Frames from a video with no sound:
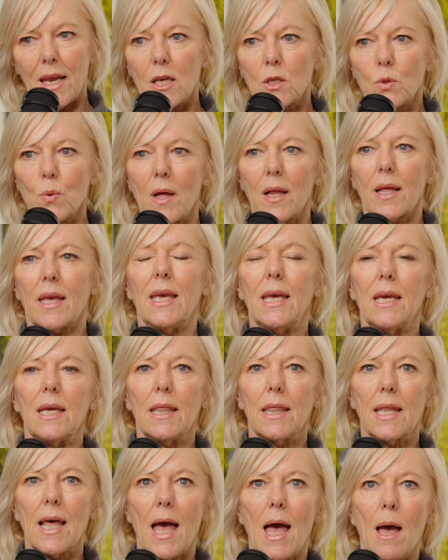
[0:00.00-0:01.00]
it as well,
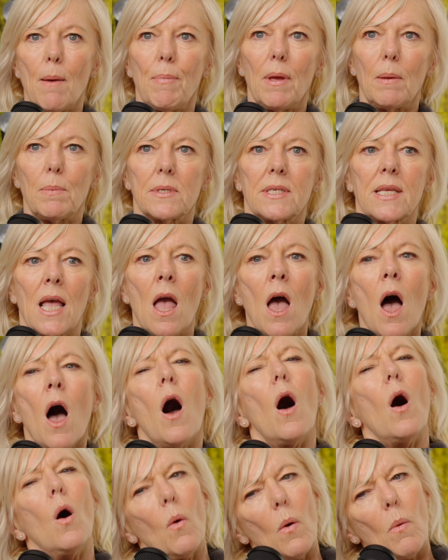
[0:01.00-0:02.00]
Kian, that people say,
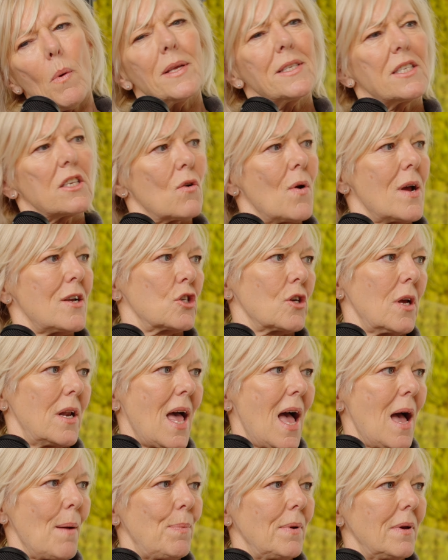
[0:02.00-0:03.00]
oh, when's the crash going to
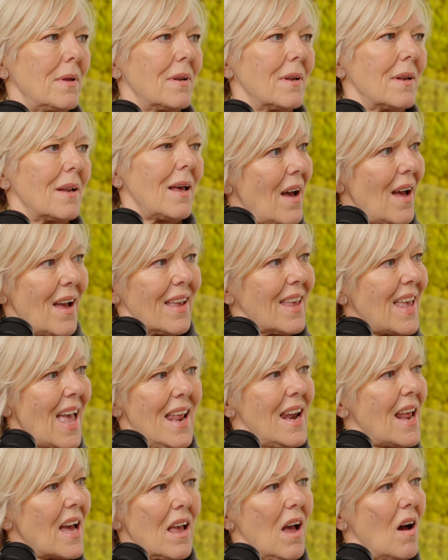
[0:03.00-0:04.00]
happen?
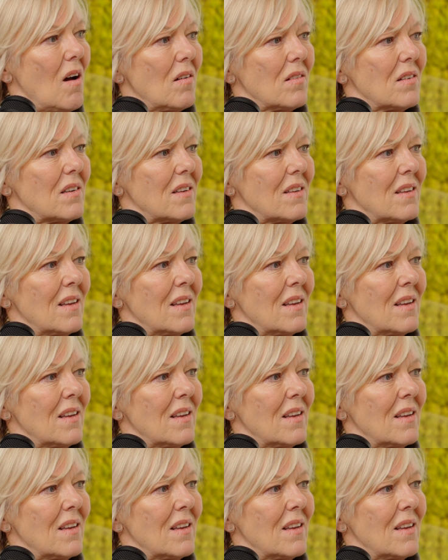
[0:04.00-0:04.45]
Again, I can't.